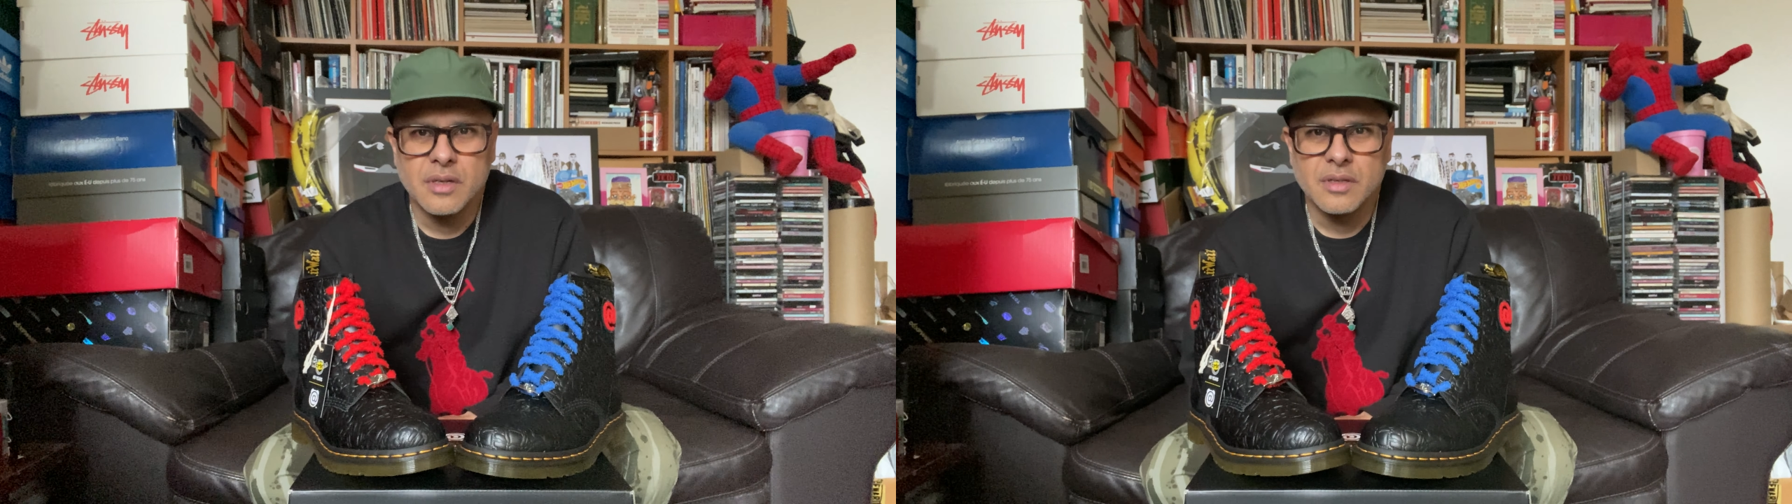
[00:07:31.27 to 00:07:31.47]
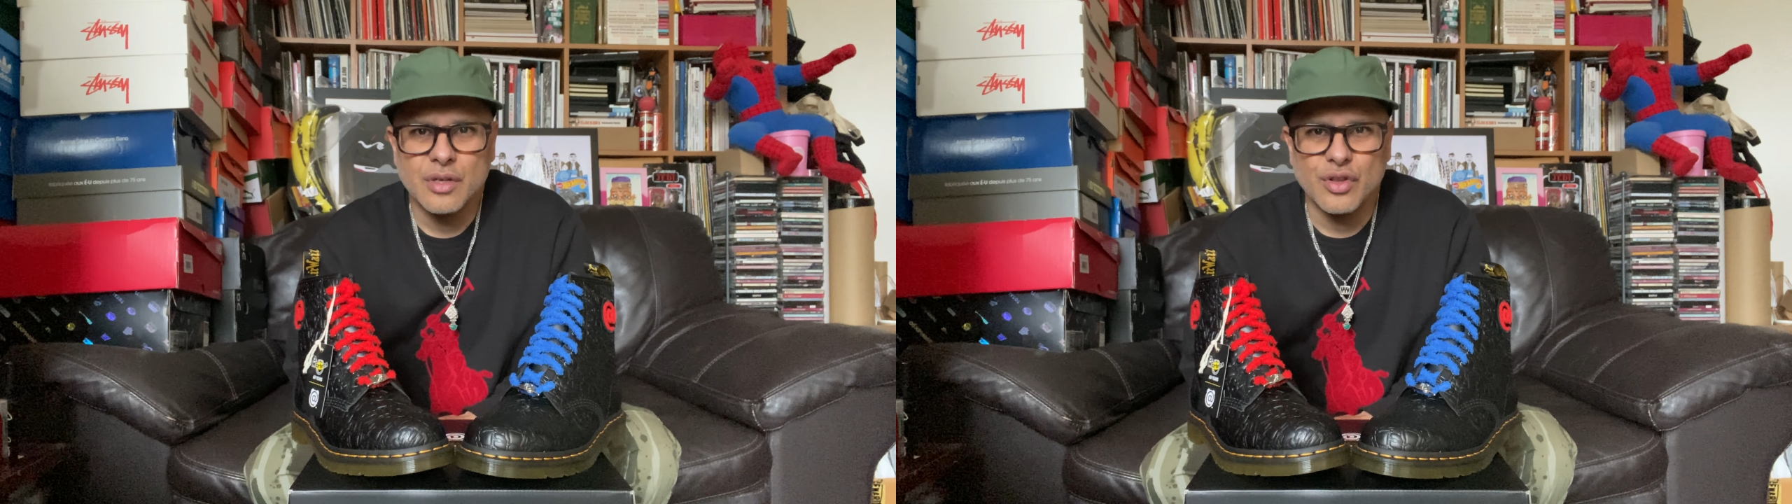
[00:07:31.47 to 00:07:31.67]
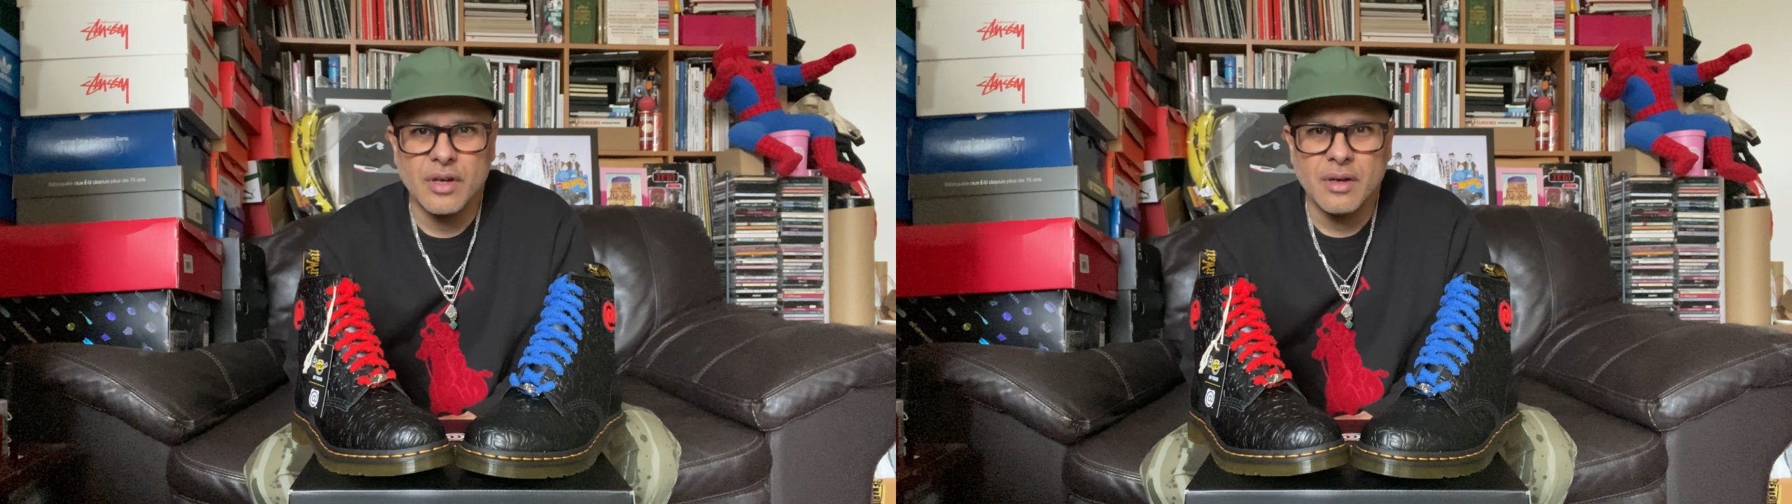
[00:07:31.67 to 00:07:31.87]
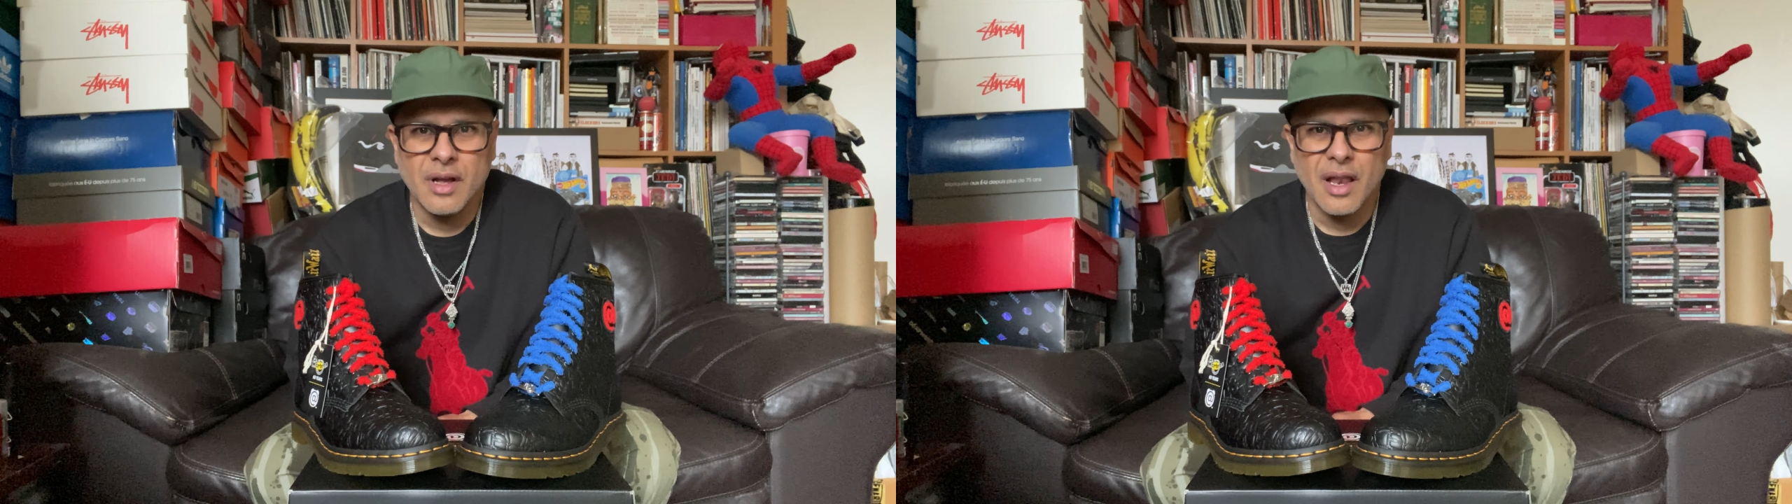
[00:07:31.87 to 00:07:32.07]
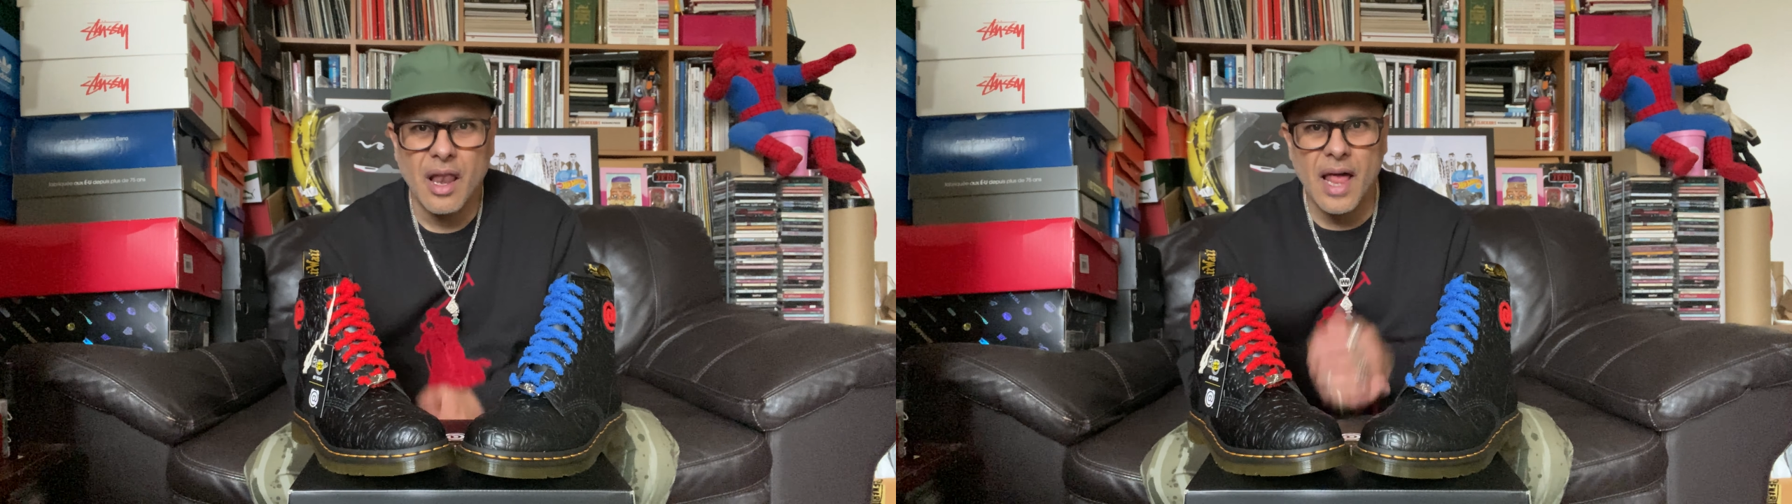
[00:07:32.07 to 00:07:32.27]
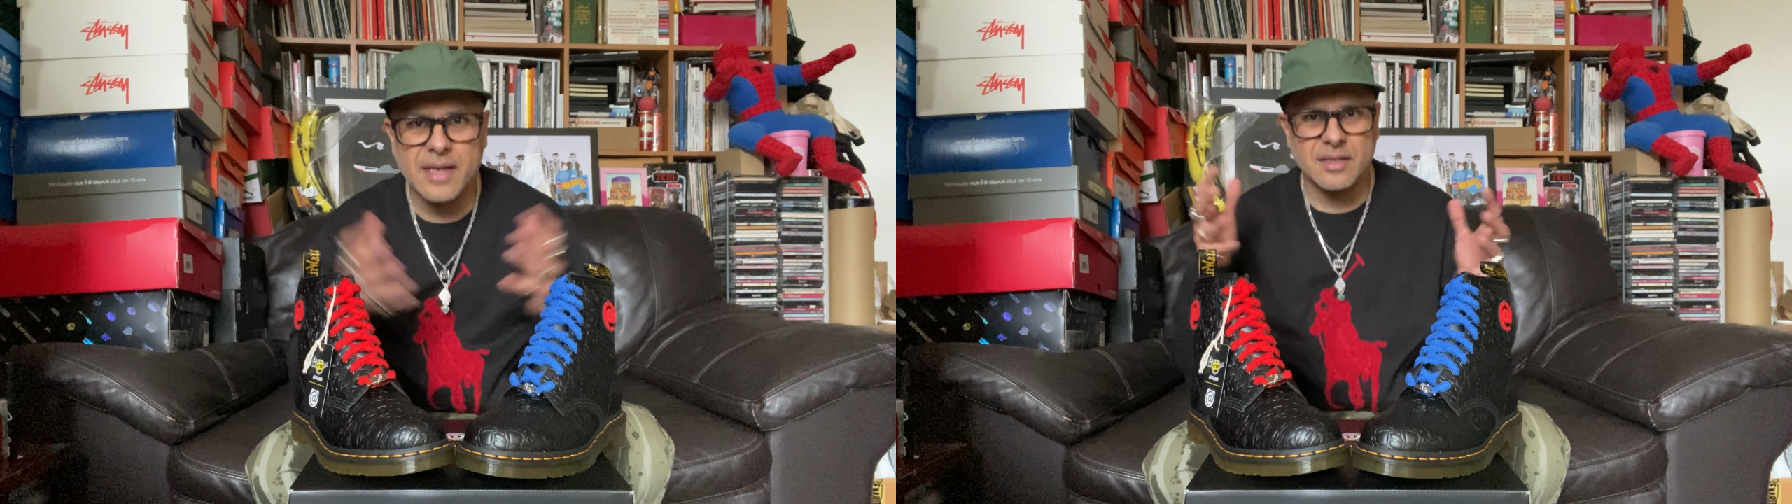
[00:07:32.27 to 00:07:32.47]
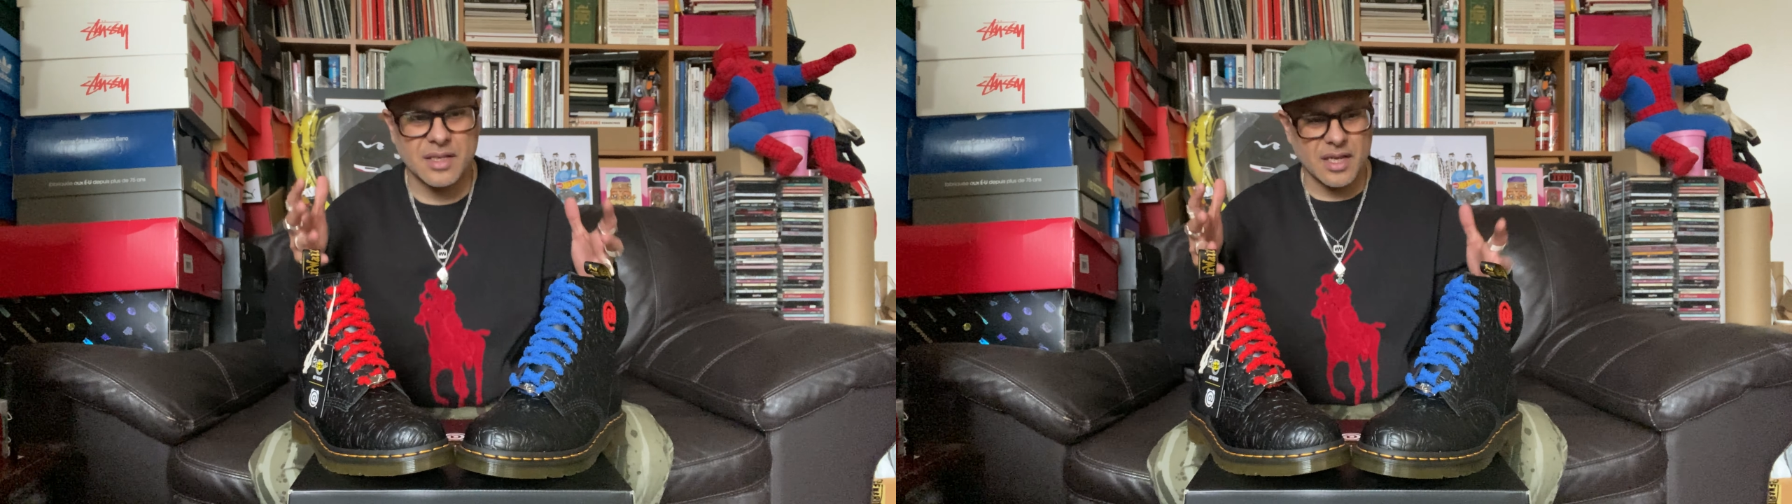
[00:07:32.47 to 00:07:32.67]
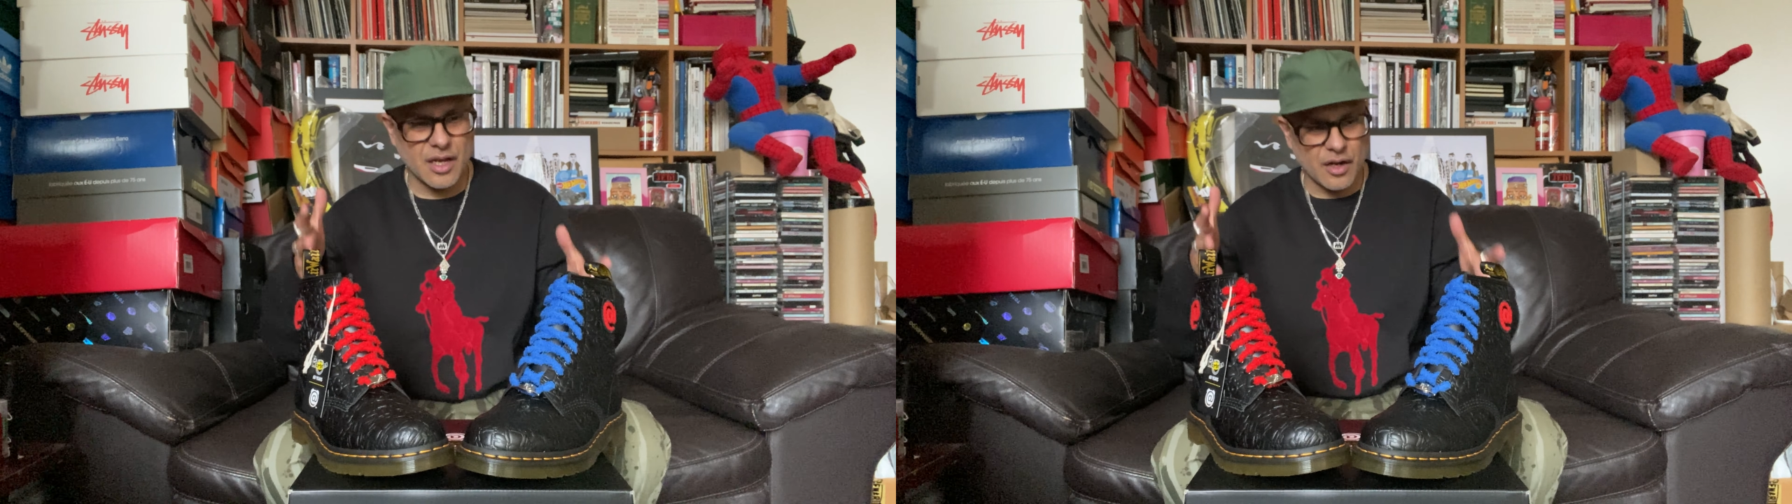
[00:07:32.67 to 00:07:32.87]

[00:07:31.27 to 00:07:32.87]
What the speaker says: to the legacy